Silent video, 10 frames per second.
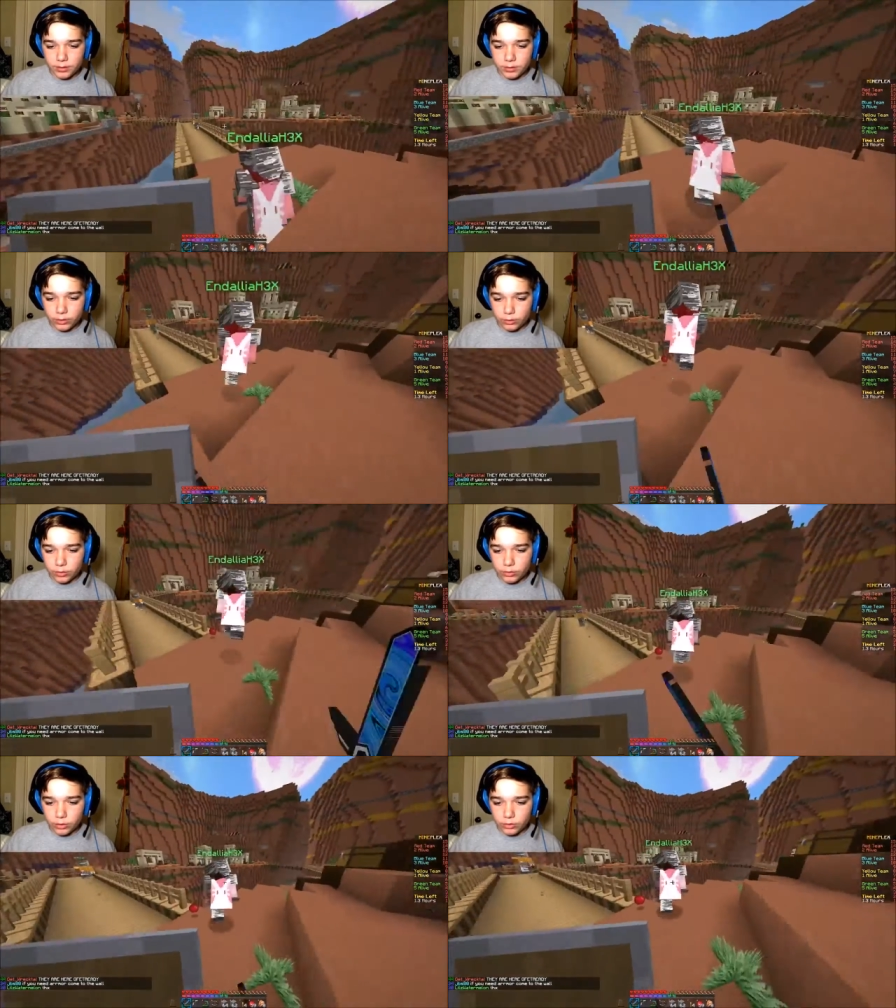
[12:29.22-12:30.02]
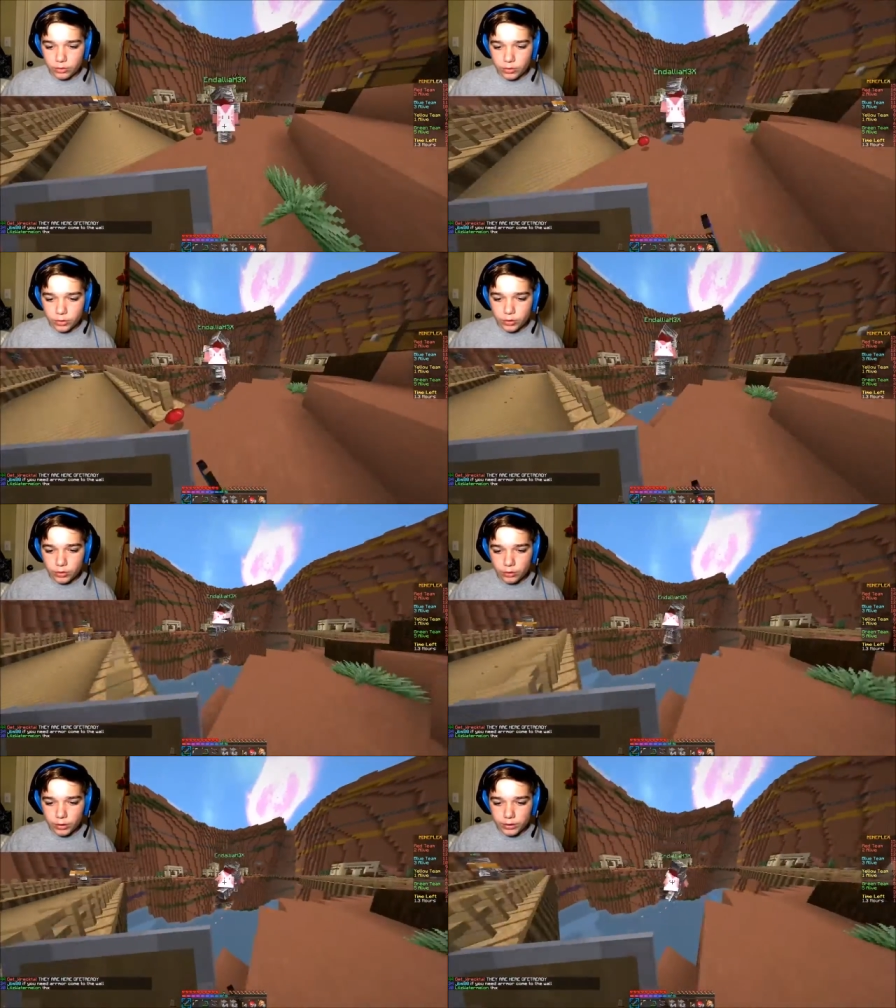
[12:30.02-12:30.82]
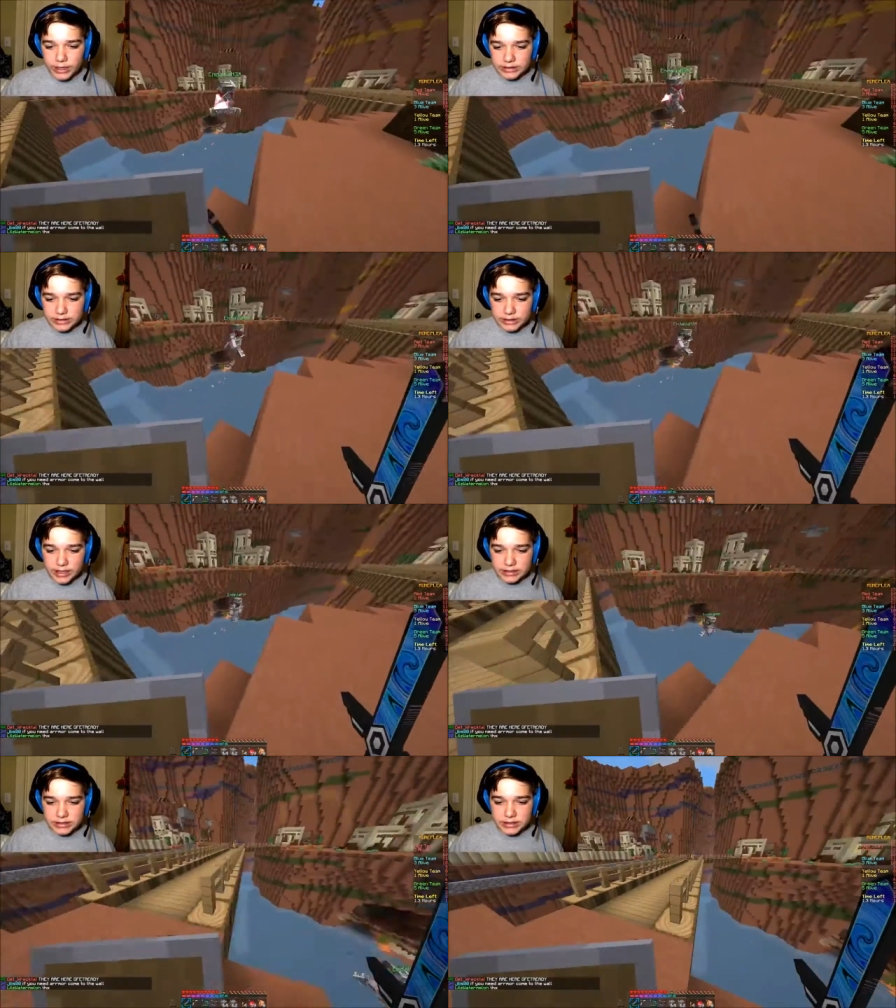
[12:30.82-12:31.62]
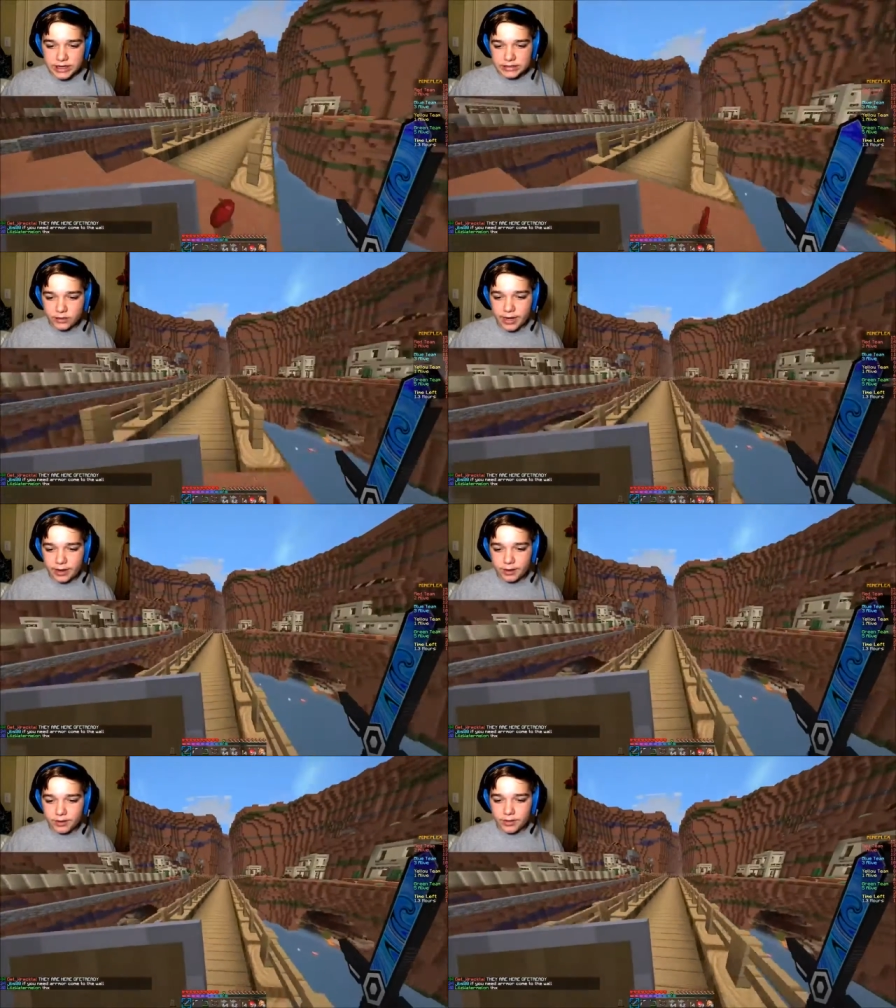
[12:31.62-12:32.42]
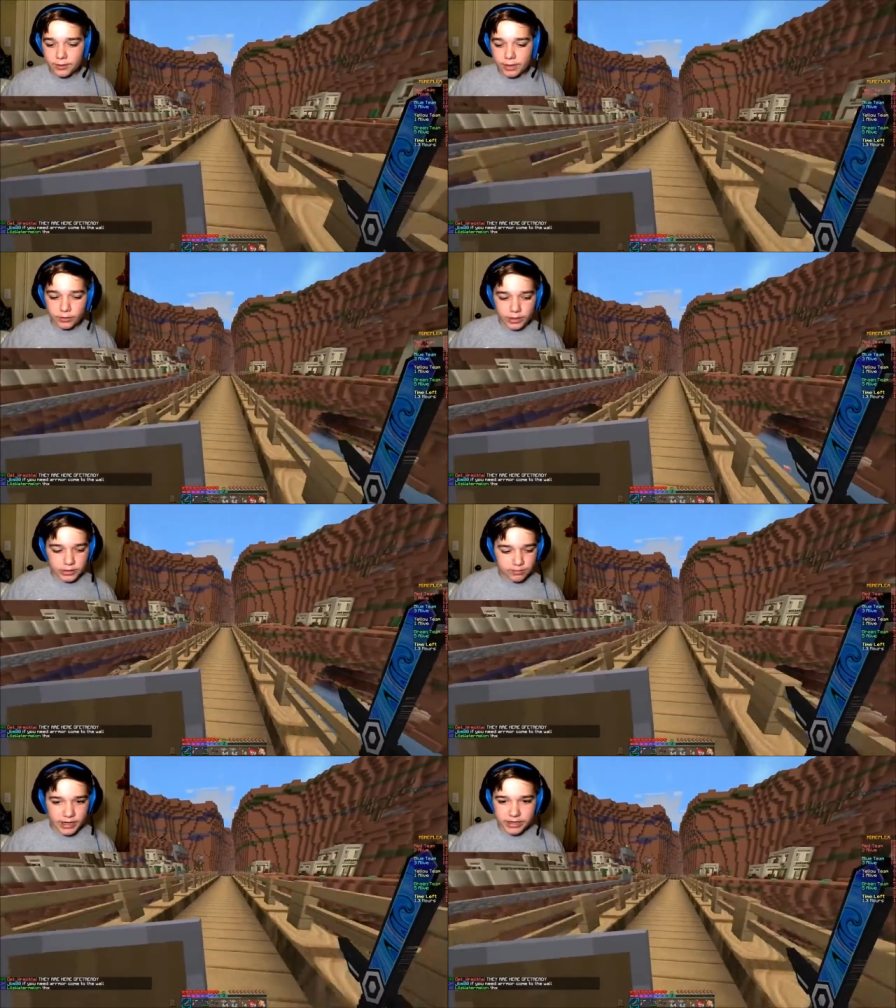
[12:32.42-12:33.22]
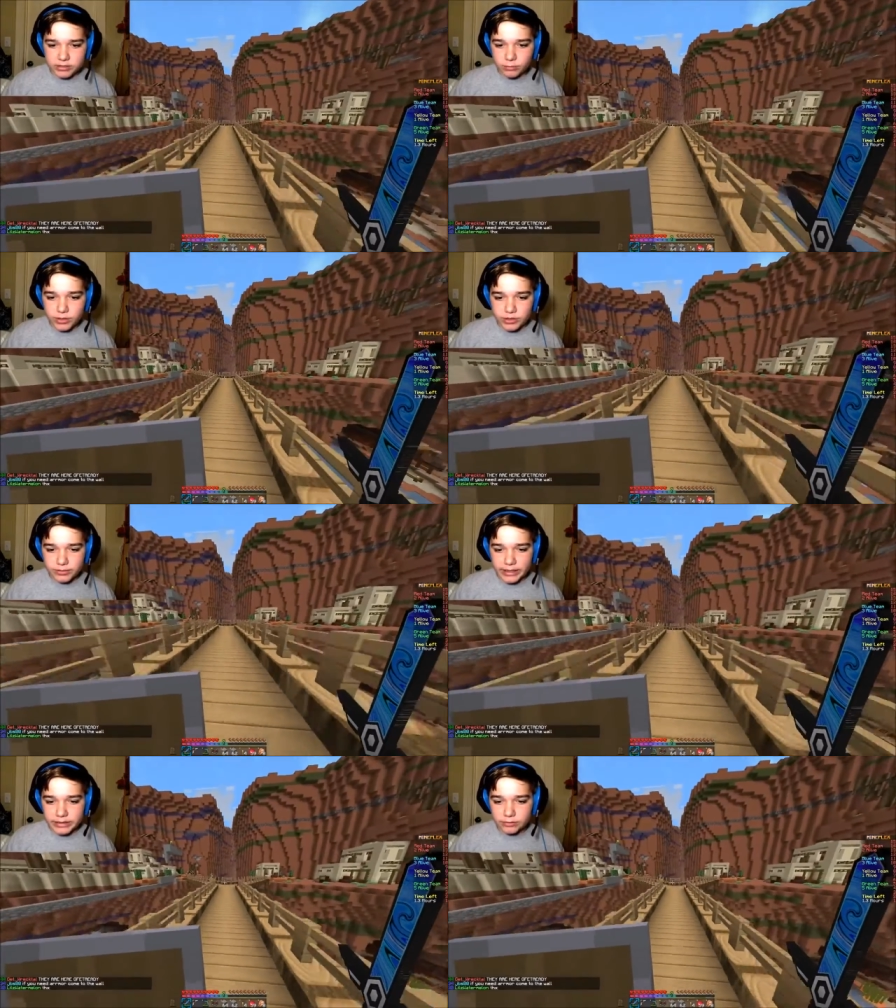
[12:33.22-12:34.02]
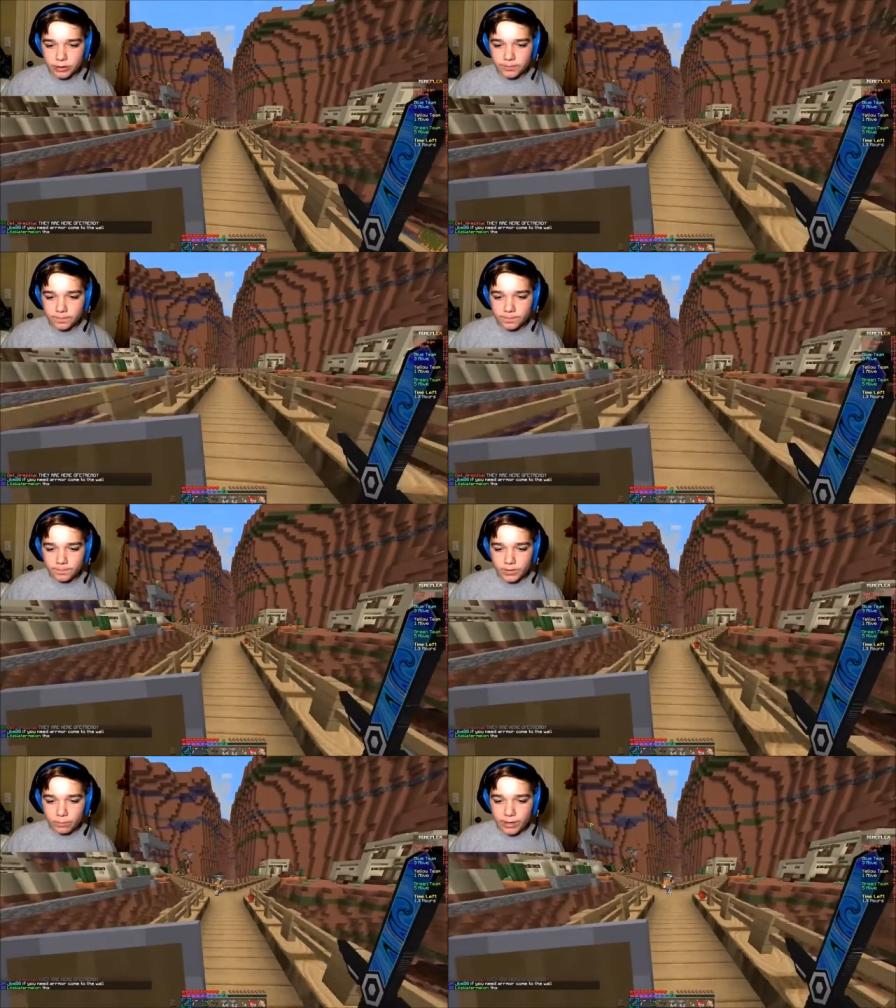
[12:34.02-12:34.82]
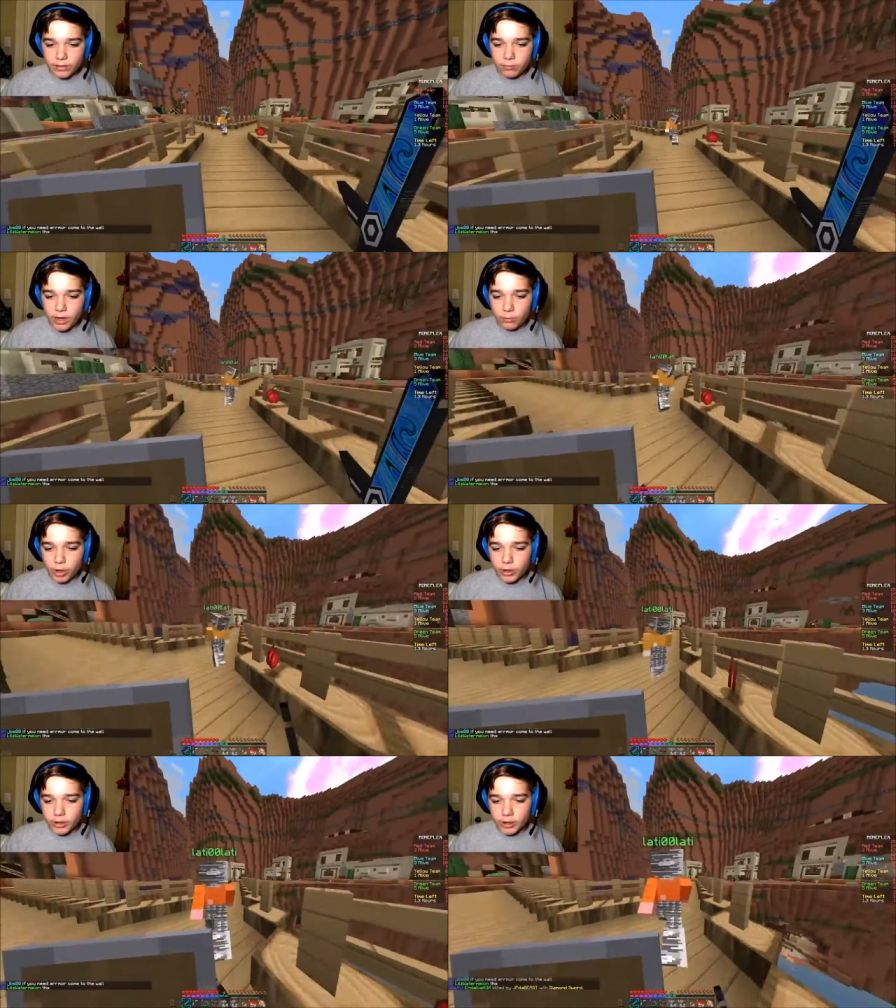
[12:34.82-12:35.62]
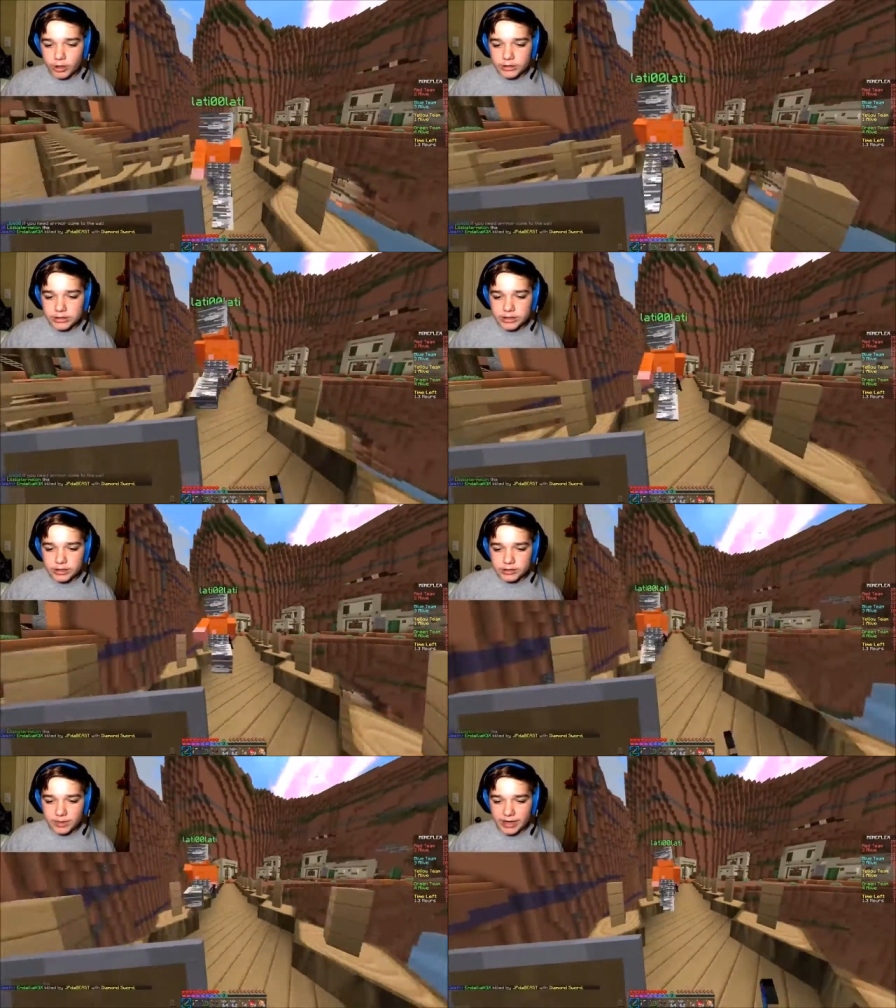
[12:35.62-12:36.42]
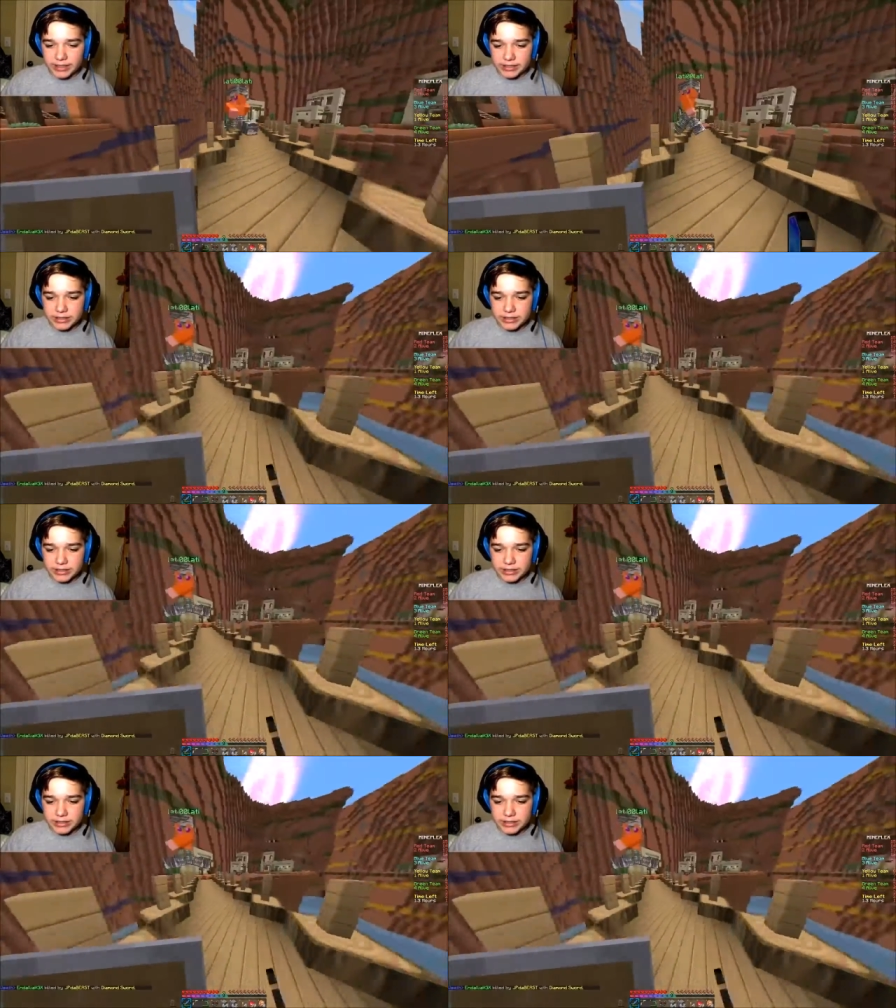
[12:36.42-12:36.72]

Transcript: Go, go, go, go, go, go. Yes, yes, yes. Okay. There we go. There's minus one. There's minus one. By the way, water hurts. There's minus